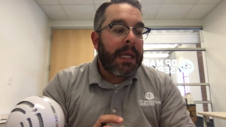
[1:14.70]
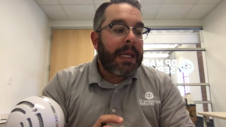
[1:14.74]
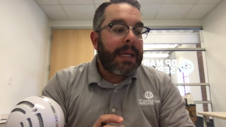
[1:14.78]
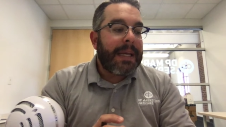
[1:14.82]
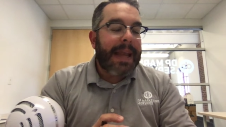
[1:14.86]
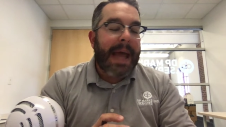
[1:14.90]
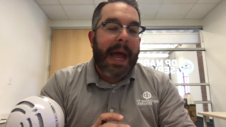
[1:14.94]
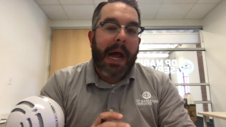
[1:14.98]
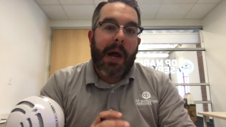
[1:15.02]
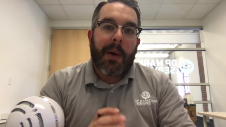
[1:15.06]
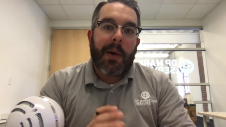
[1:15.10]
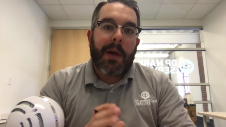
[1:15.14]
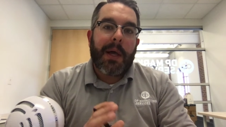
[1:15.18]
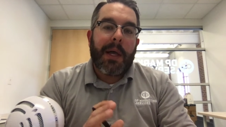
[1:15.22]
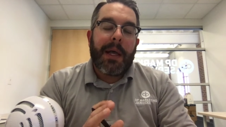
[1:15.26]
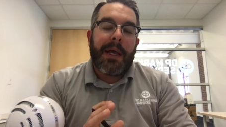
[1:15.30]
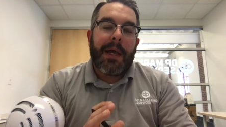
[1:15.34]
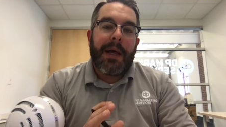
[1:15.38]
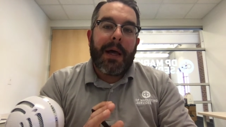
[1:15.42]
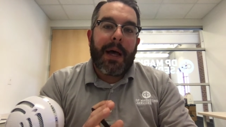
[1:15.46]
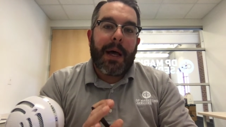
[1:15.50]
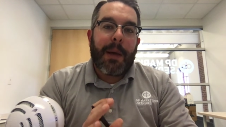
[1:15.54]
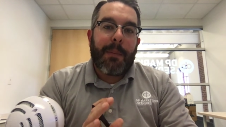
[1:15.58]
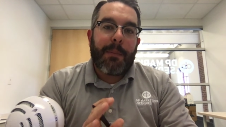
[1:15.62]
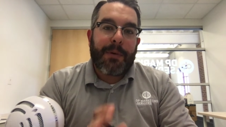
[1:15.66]
Now,
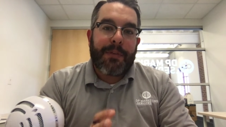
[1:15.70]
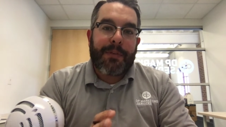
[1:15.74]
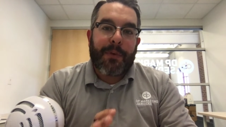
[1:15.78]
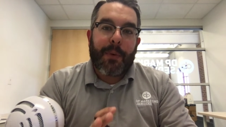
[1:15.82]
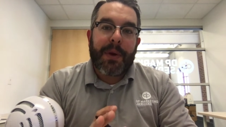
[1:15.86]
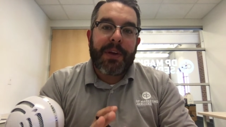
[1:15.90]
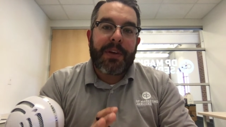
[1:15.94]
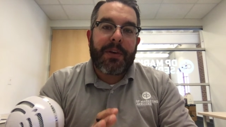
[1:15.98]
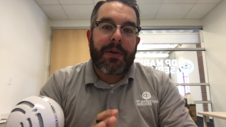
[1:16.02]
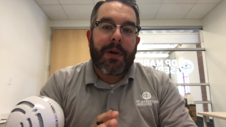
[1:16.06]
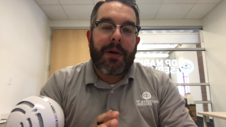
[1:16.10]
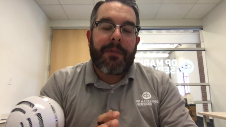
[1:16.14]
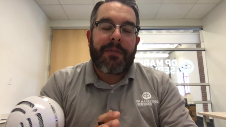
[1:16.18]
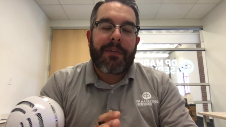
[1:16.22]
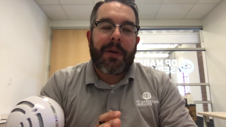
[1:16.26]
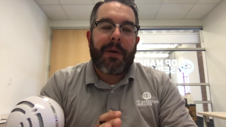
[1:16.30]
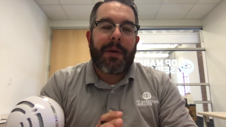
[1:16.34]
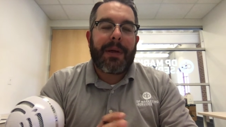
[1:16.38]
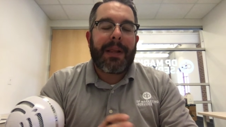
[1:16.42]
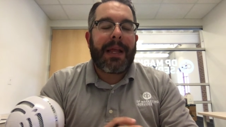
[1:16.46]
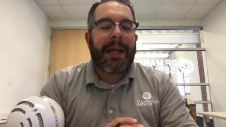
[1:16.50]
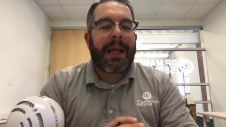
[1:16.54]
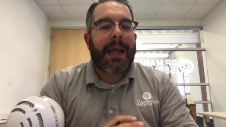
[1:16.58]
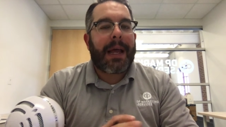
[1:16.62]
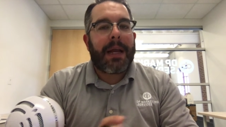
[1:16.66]
um, before we tune off
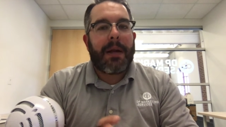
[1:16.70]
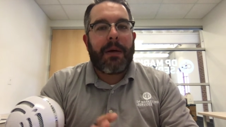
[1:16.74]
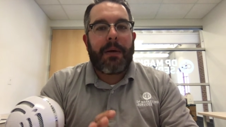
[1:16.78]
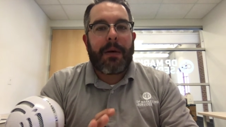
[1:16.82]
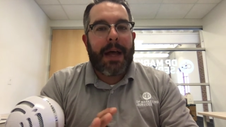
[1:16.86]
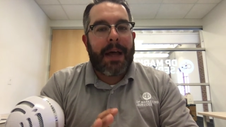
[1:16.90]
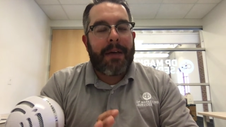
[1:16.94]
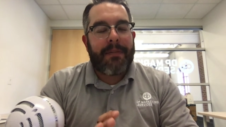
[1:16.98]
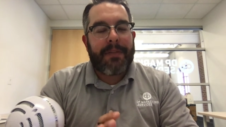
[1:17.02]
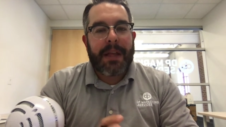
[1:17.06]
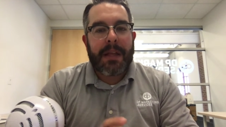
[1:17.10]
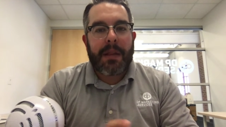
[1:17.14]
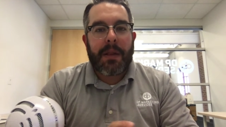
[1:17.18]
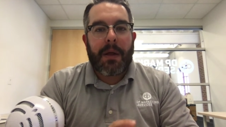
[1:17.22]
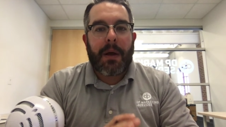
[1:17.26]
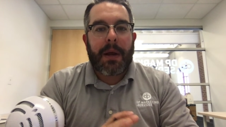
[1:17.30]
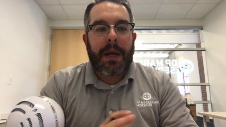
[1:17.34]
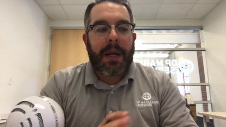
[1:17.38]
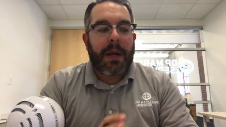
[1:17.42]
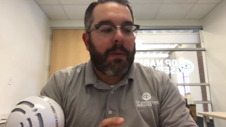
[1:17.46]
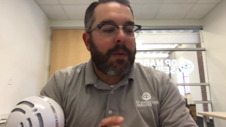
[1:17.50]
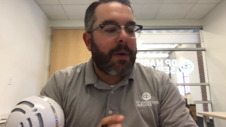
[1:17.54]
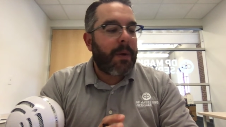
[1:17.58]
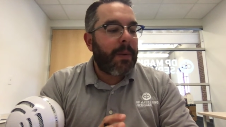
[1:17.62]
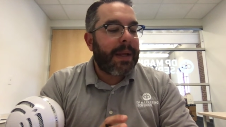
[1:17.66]
going like, I don't have that long,
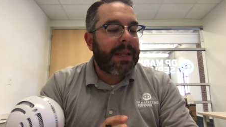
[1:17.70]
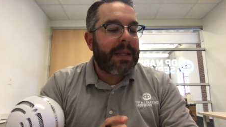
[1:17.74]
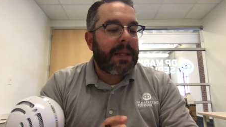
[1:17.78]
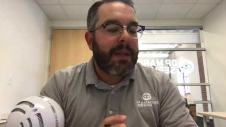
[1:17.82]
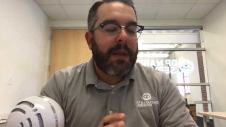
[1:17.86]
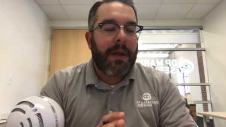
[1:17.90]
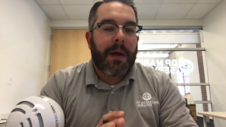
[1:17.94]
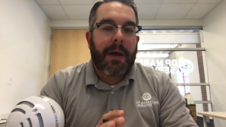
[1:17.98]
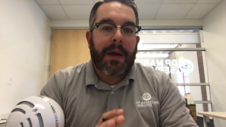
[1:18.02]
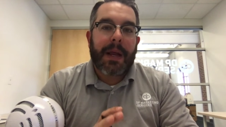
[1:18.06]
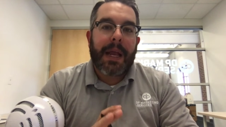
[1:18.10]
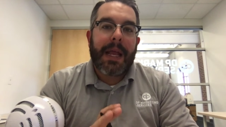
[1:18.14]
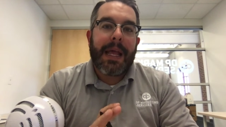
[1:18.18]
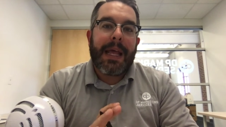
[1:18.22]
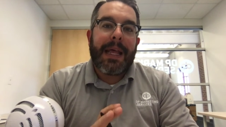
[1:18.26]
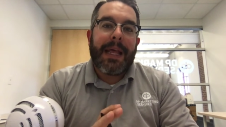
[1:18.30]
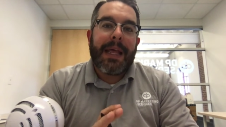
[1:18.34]
I don't want to wait that long,